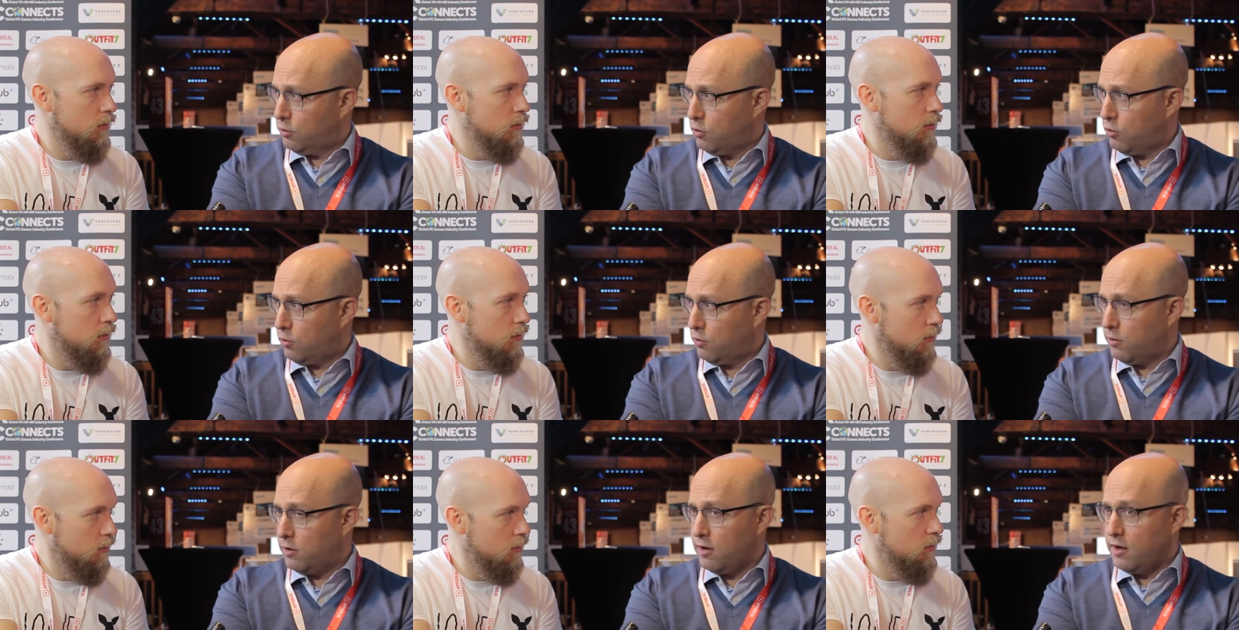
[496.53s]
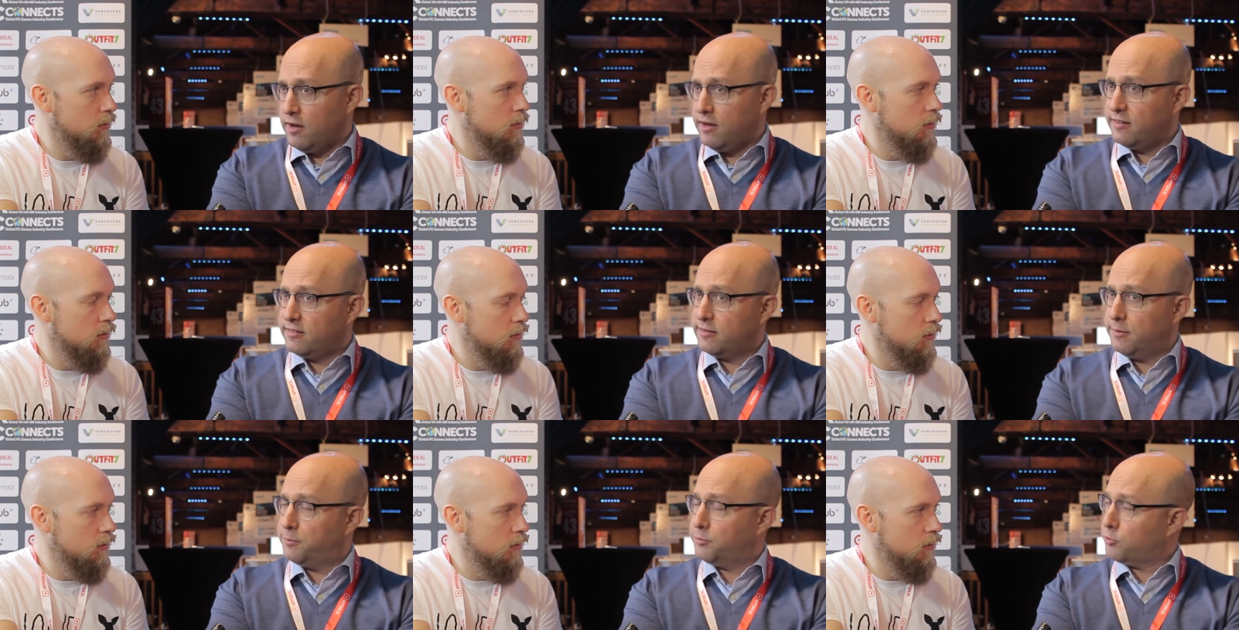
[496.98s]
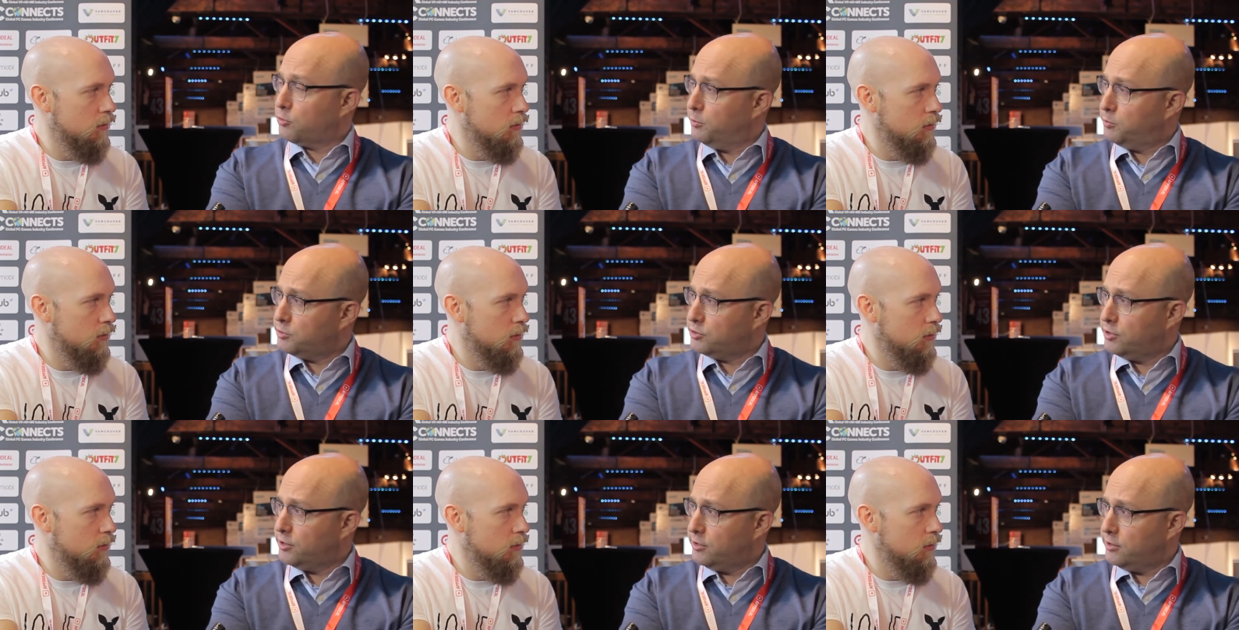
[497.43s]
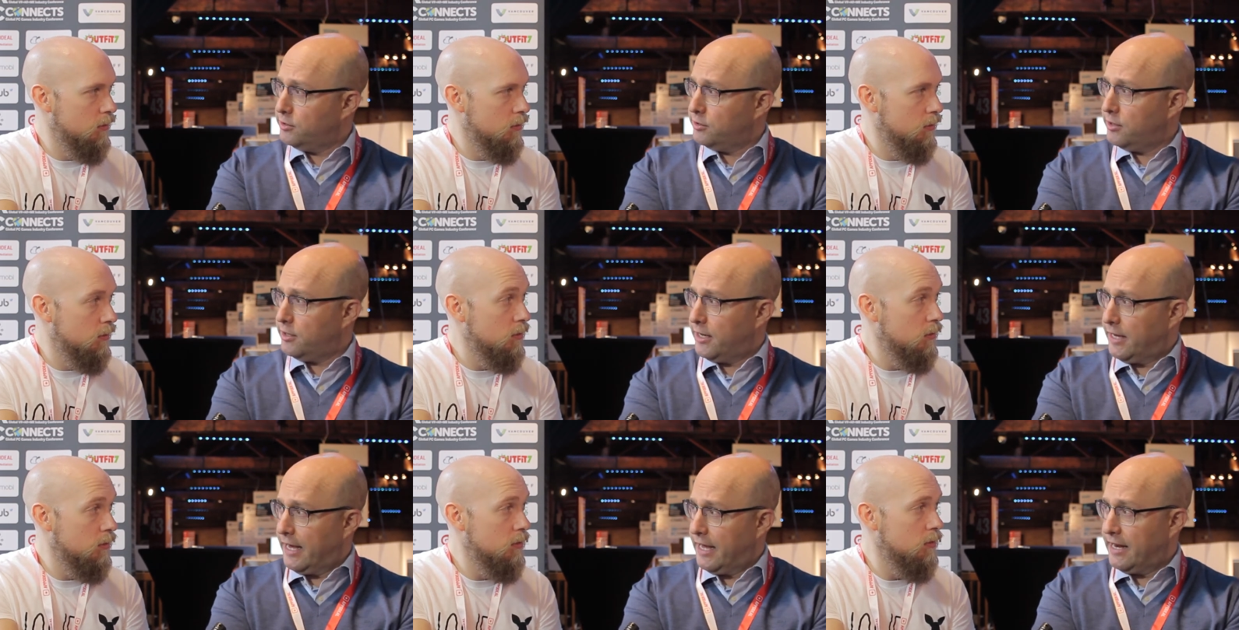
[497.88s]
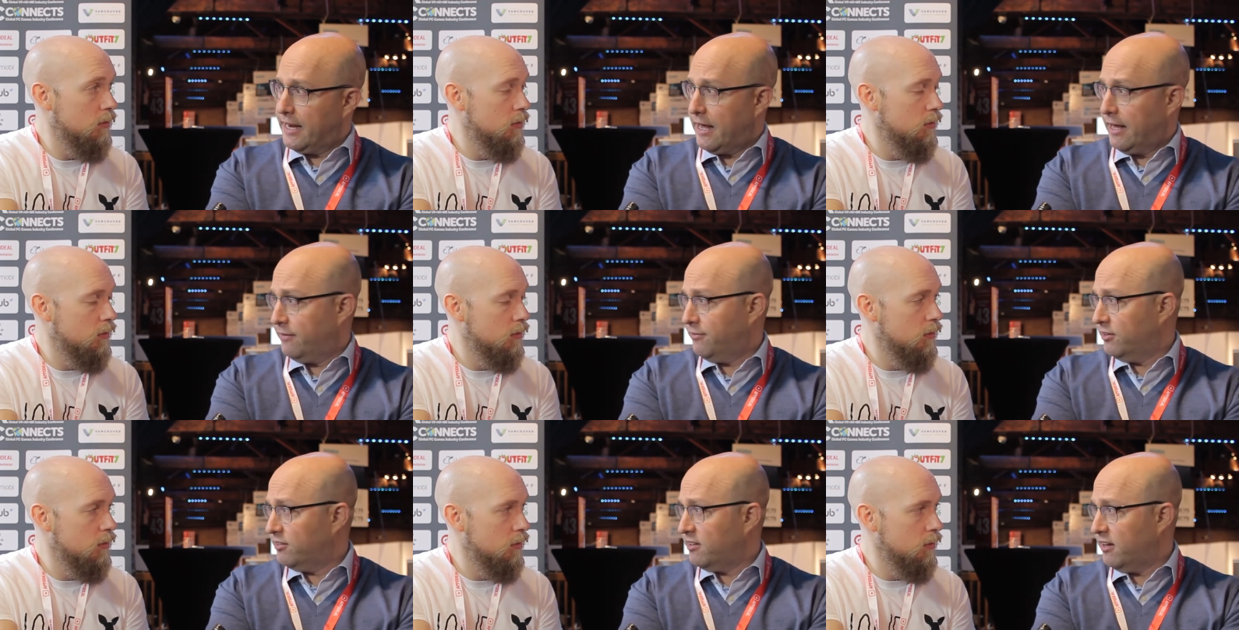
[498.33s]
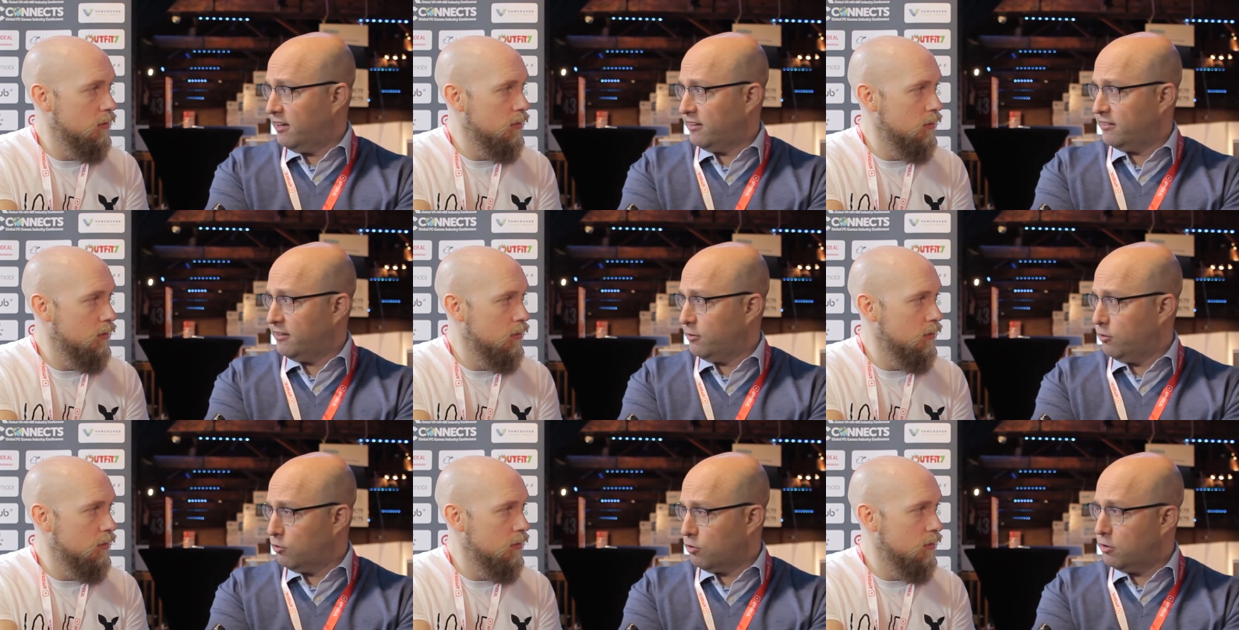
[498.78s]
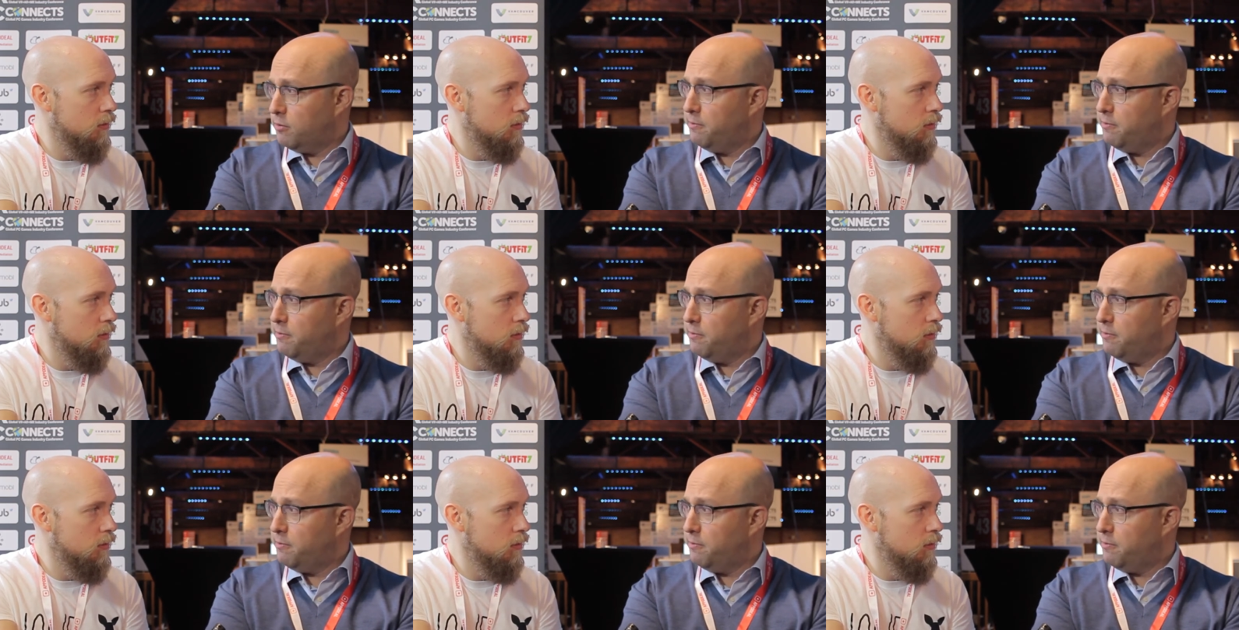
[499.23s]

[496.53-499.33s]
Speaker 1: or subscription and advertising or